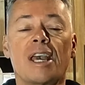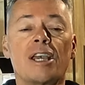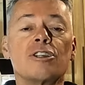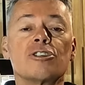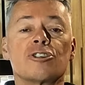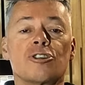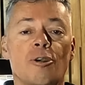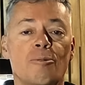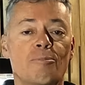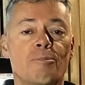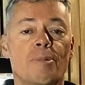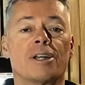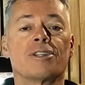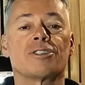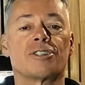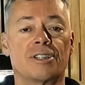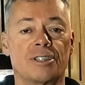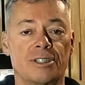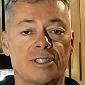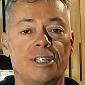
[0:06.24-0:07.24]
Thanks so
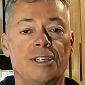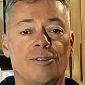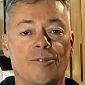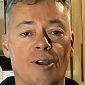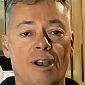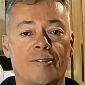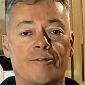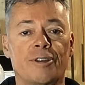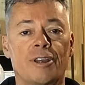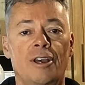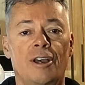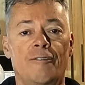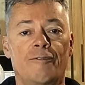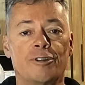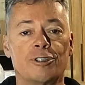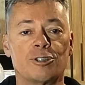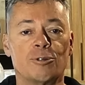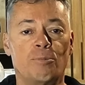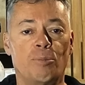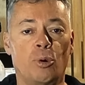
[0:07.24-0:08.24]
much to Seacraft
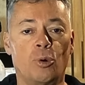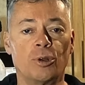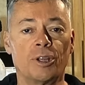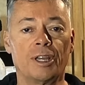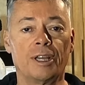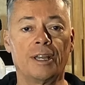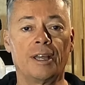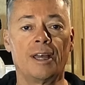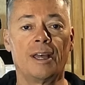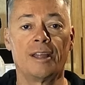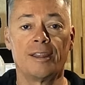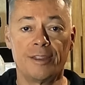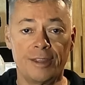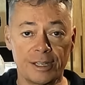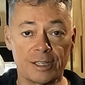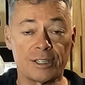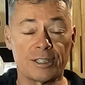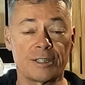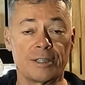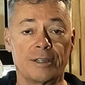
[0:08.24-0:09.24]
for supporting
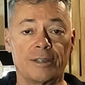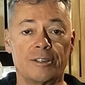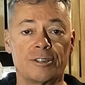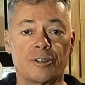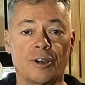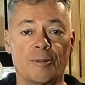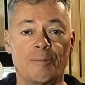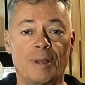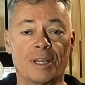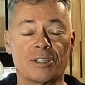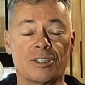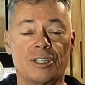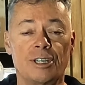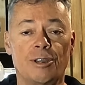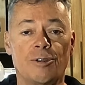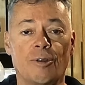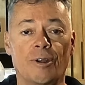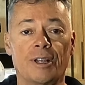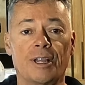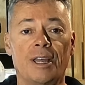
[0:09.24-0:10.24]
this side mount
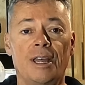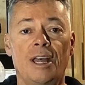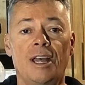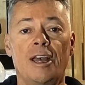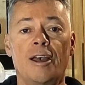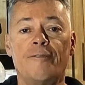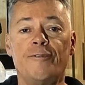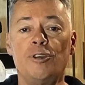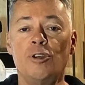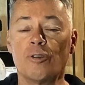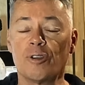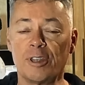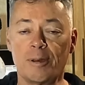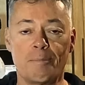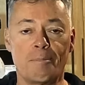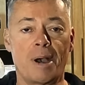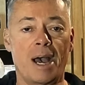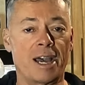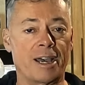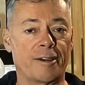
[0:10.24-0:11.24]
secret. If you're in
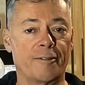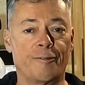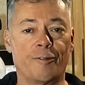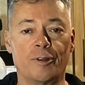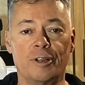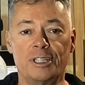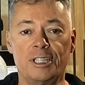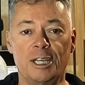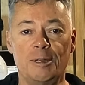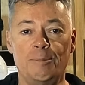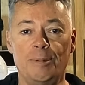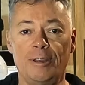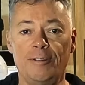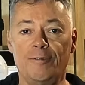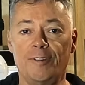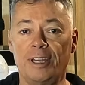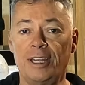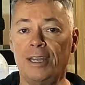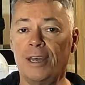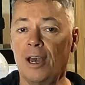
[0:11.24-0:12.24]
the market for a D
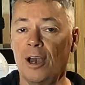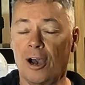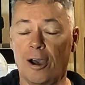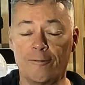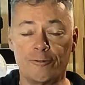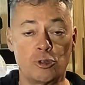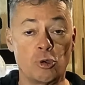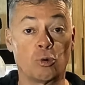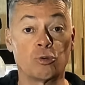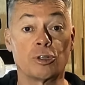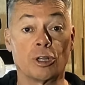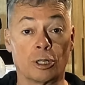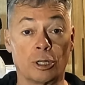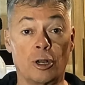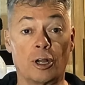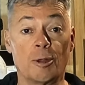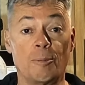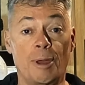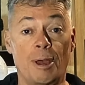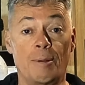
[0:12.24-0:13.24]
P V, I've talked a lot